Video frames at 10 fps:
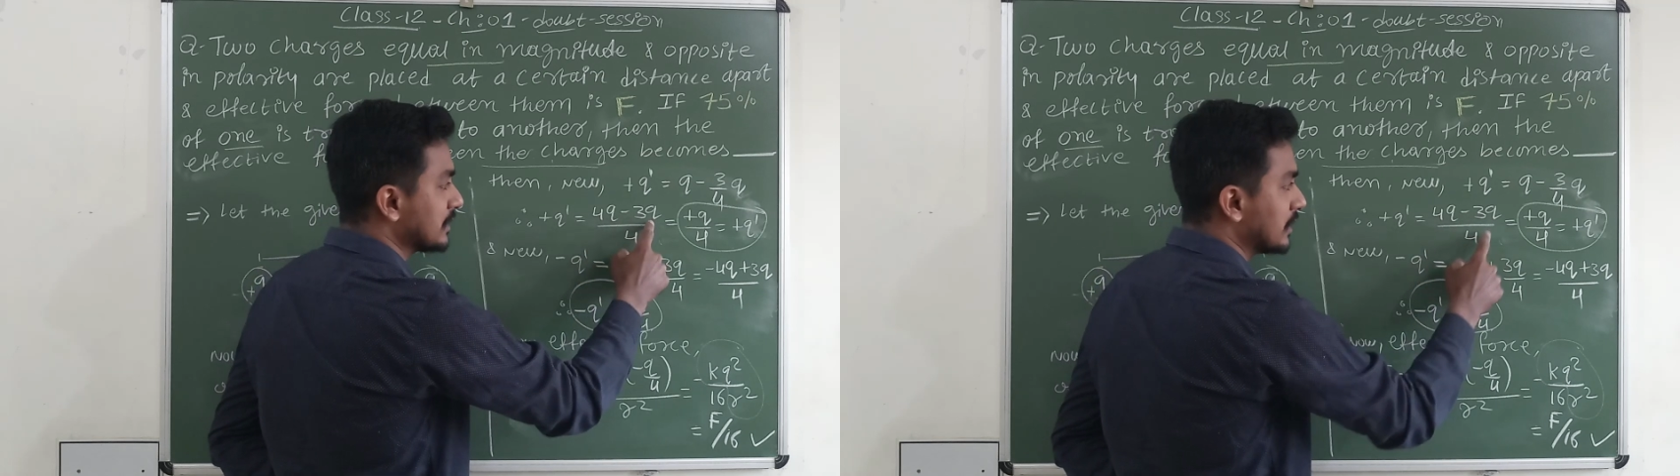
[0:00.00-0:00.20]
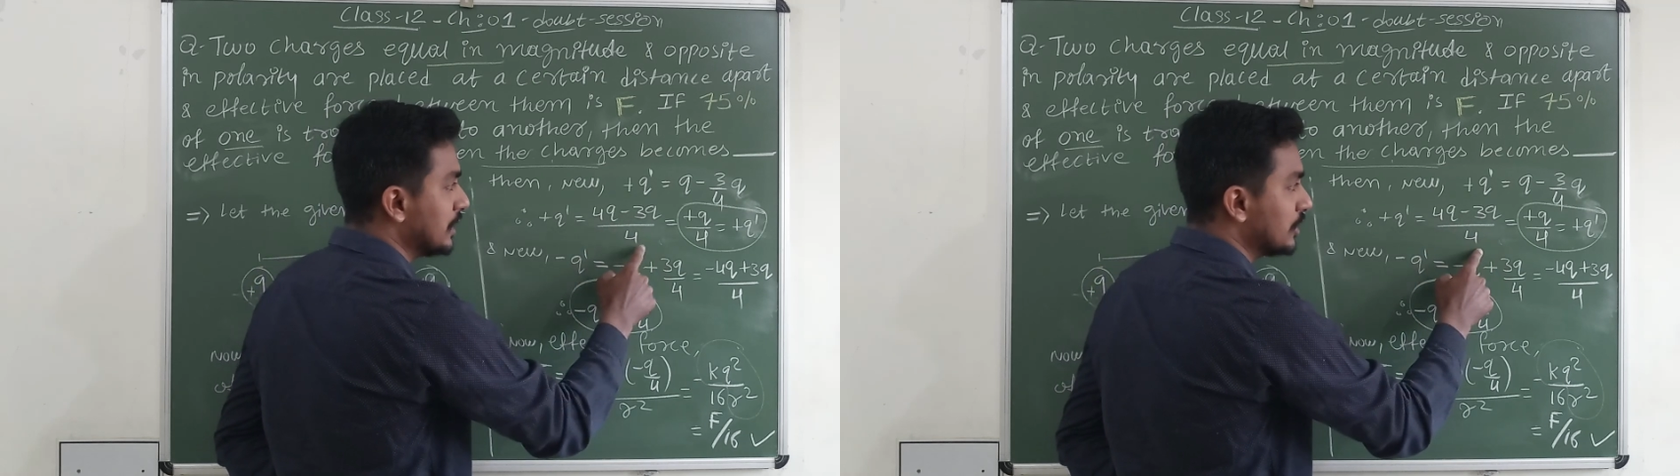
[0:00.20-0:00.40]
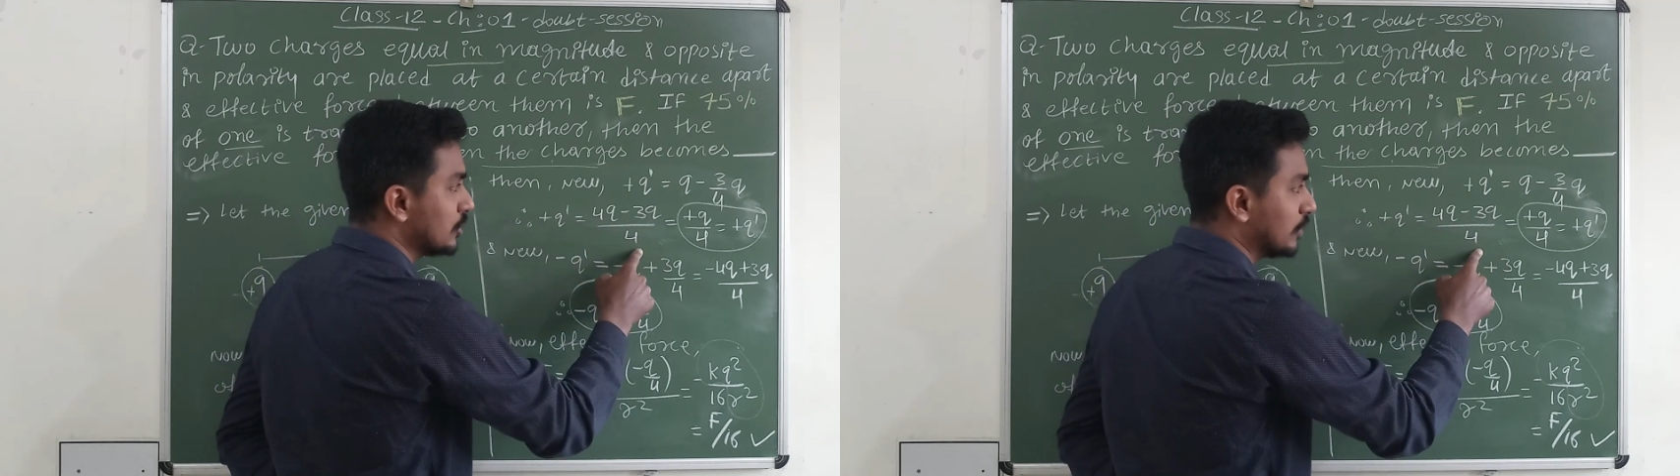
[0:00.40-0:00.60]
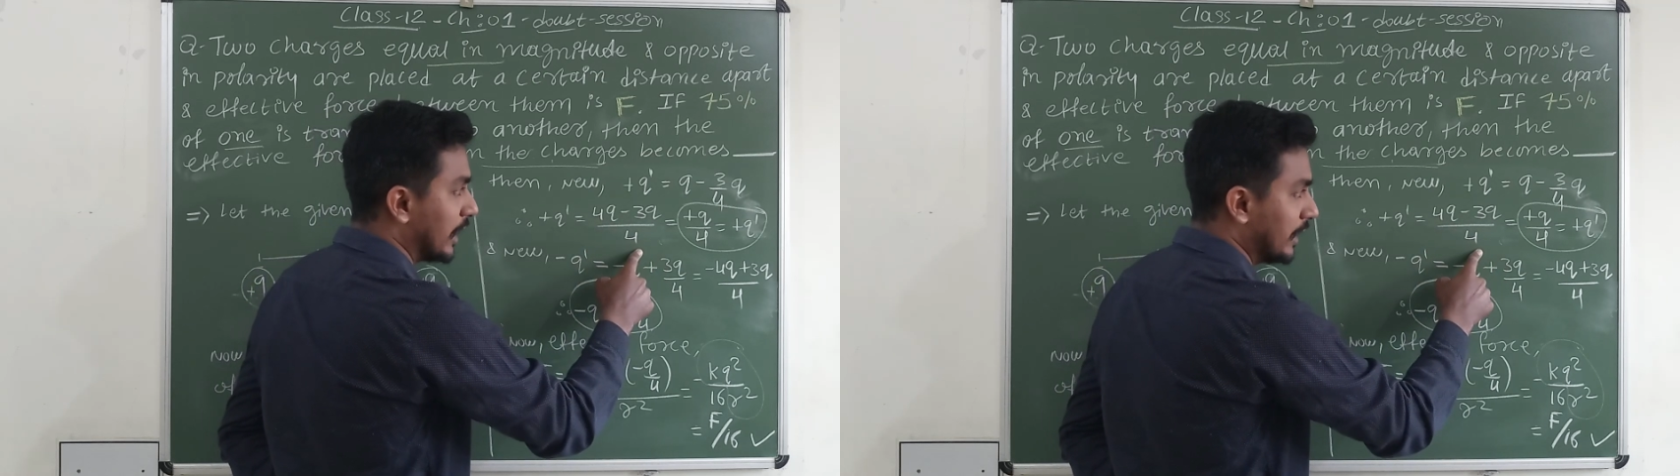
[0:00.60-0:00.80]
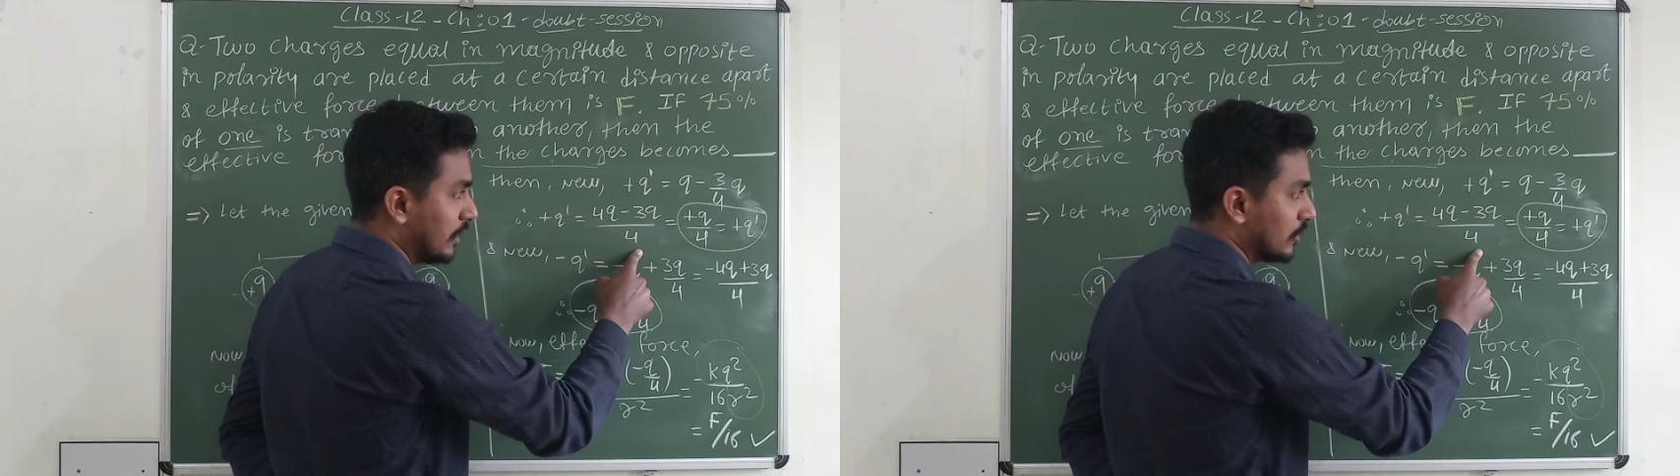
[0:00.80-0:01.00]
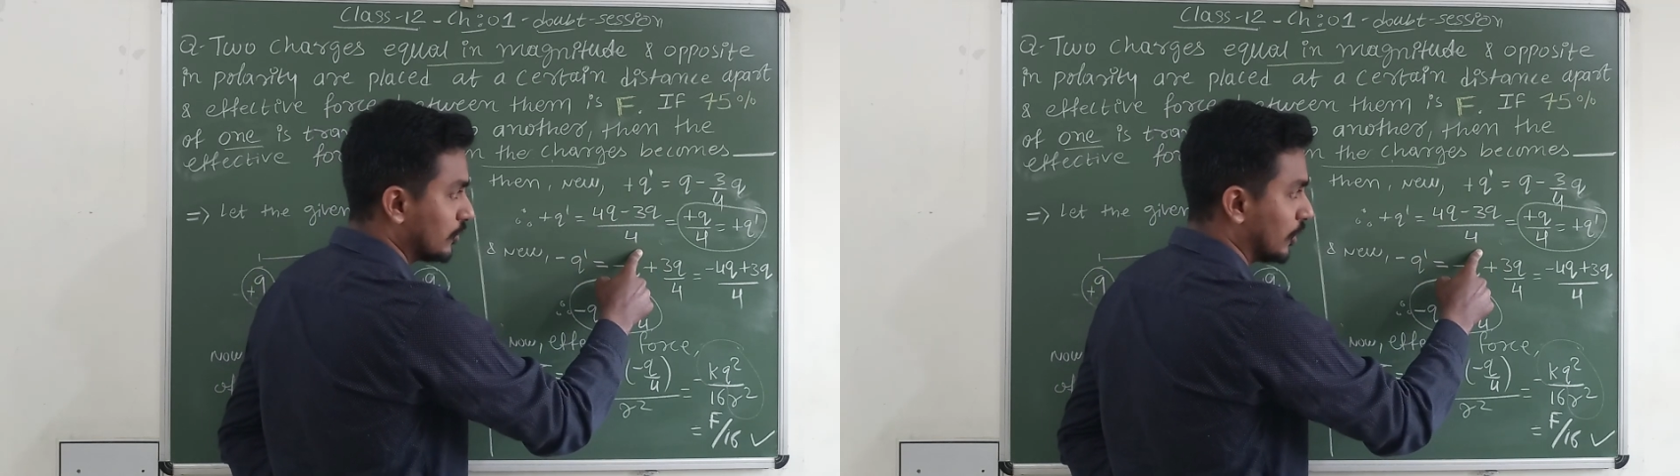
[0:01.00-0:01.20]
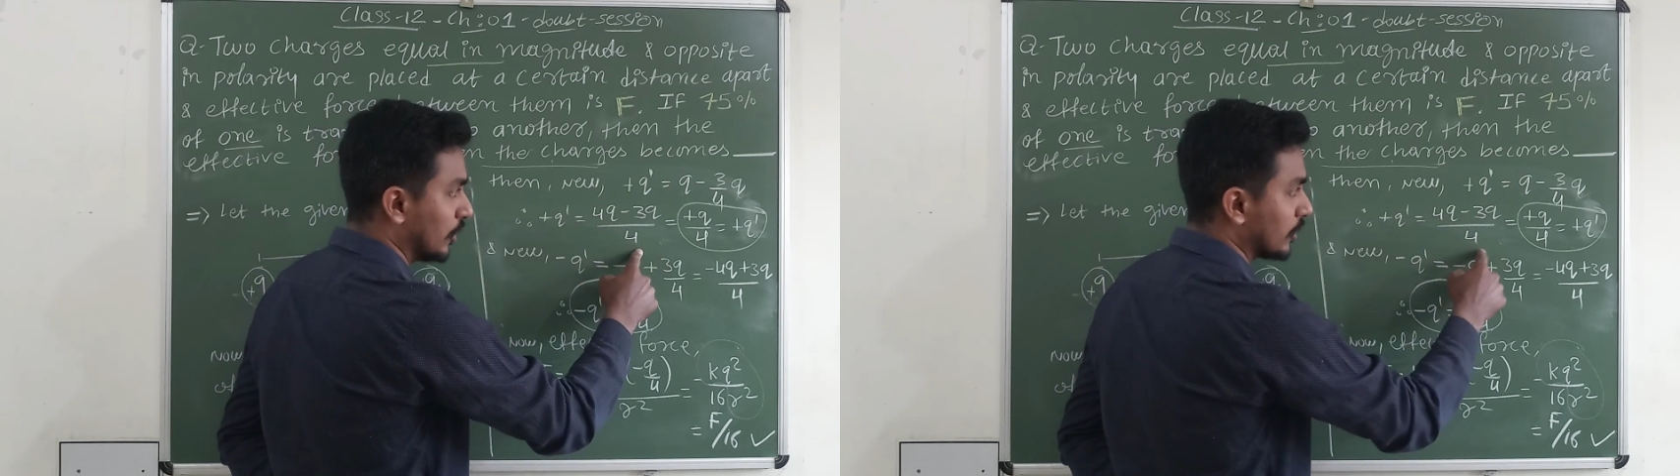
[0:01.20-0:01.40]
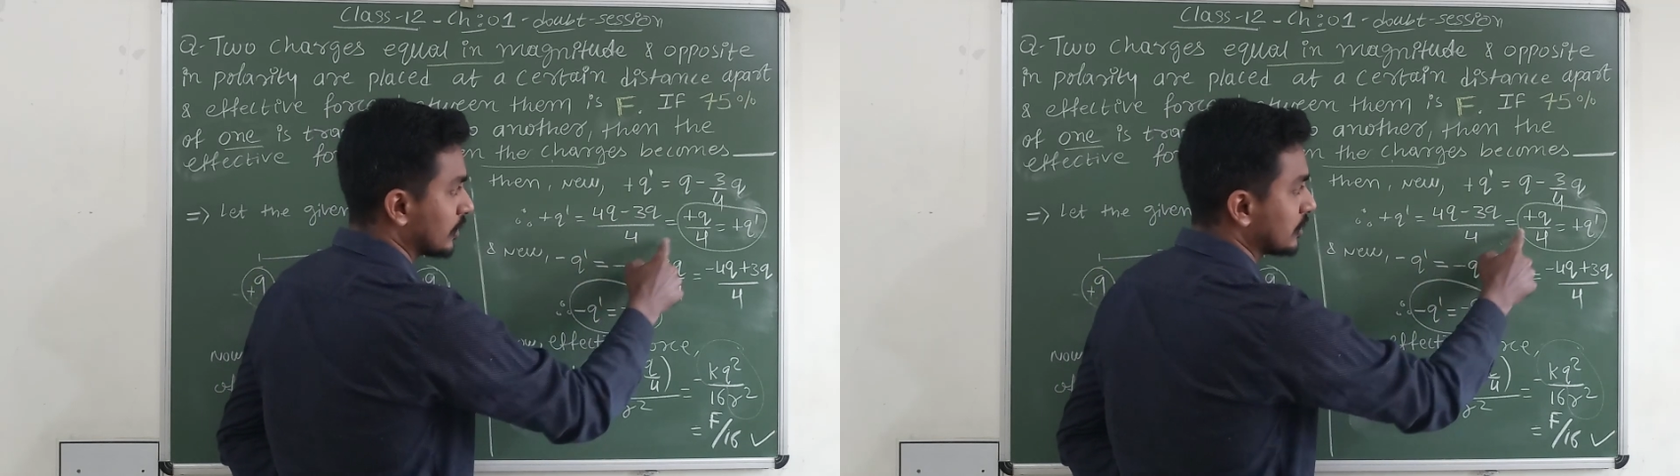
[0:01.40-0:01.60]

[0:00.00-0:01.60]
3q by 4.